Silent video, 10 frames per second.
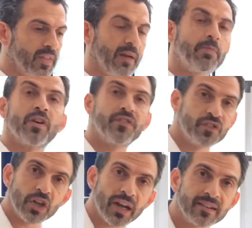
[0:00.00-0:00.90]
number of
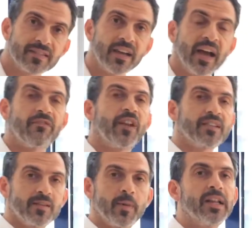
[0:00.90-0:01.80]
checks and
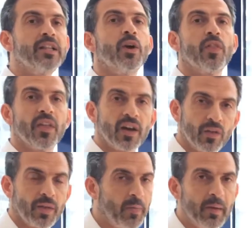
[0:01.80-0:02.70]
flexibility on
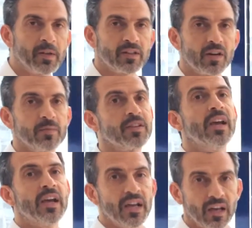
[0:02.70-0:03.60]
the payment terms
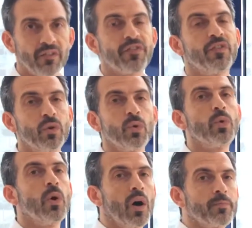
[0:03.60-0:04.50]
if
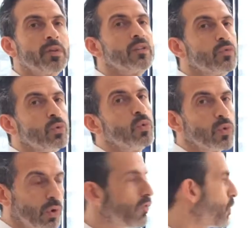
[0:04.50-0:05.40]
you opted to
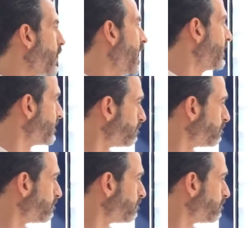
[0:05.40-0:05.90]
go for that.